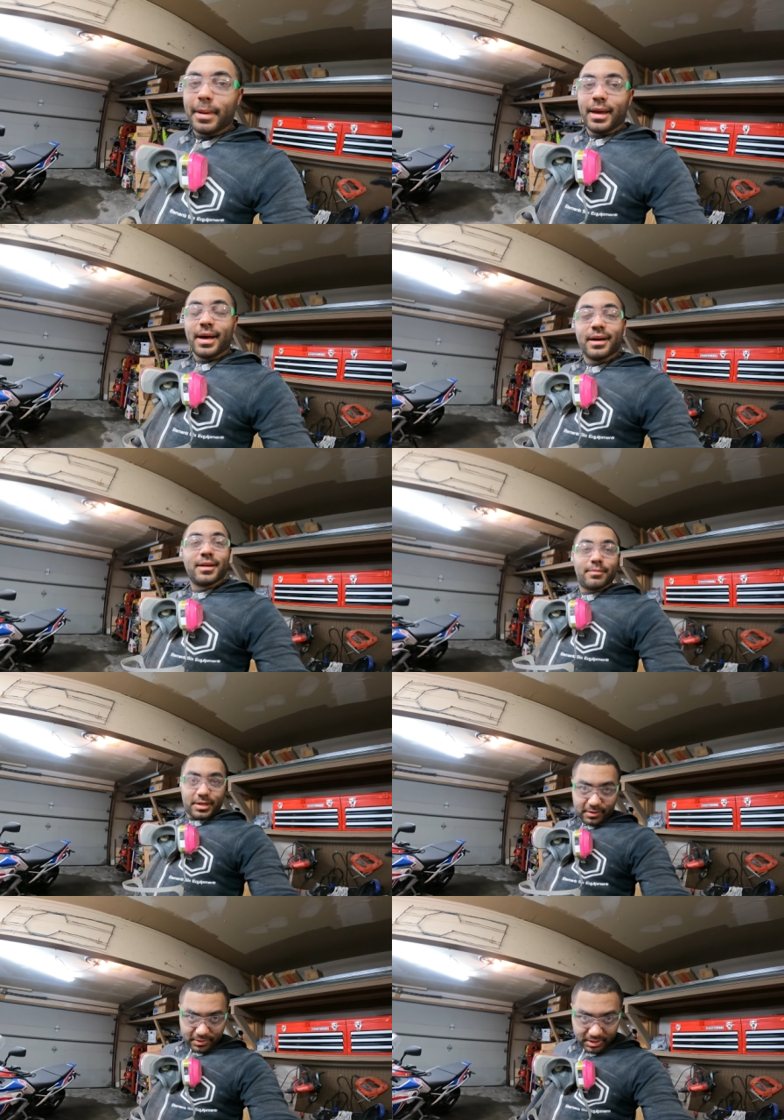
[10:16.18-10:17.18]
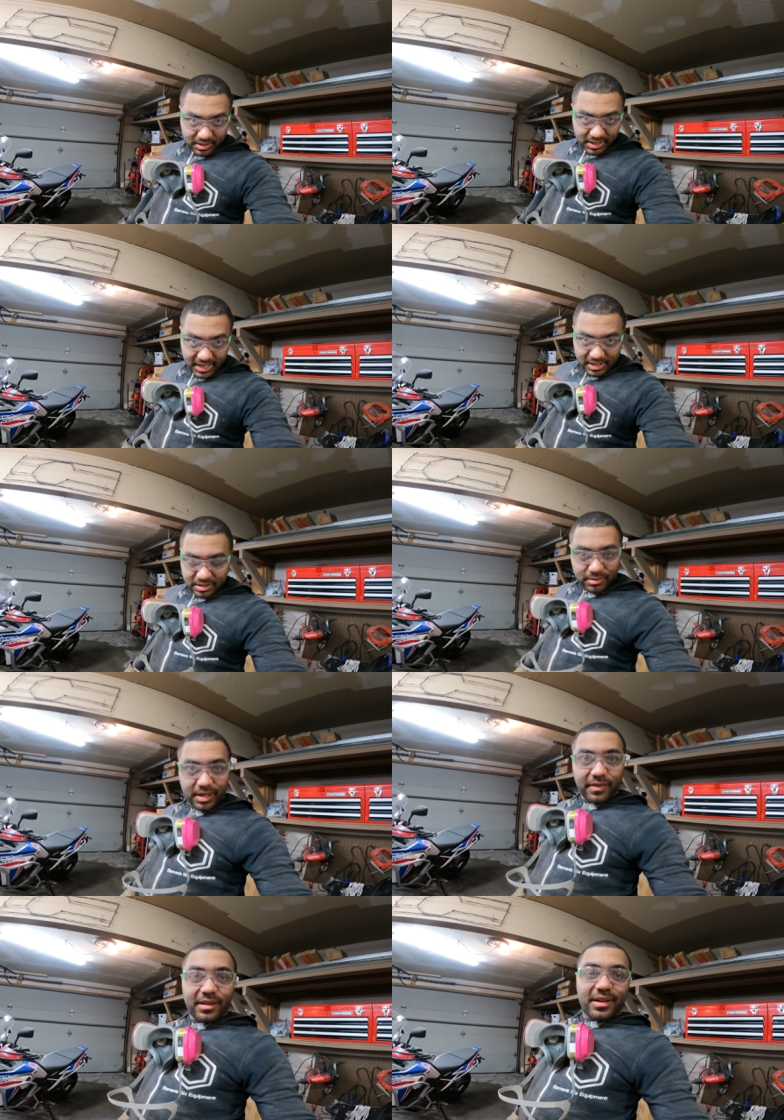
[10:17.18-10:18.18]
yeah, I'm covered in dust. I'm
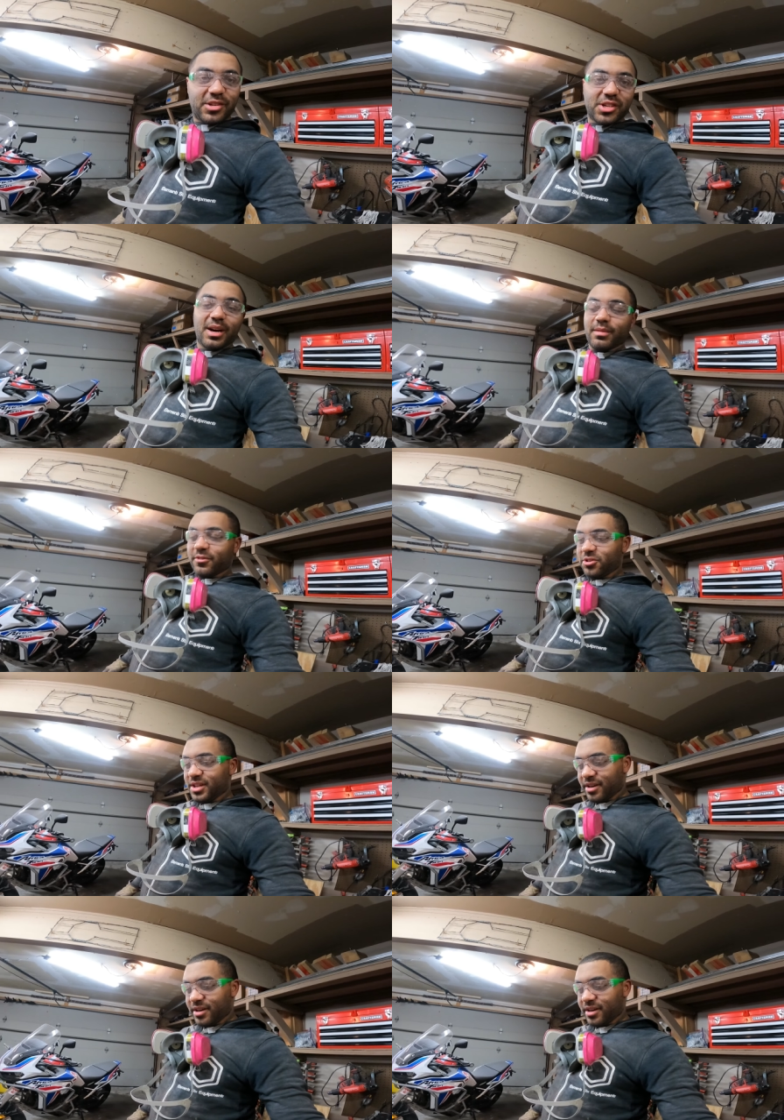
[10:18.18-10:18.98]
gonna take a shower before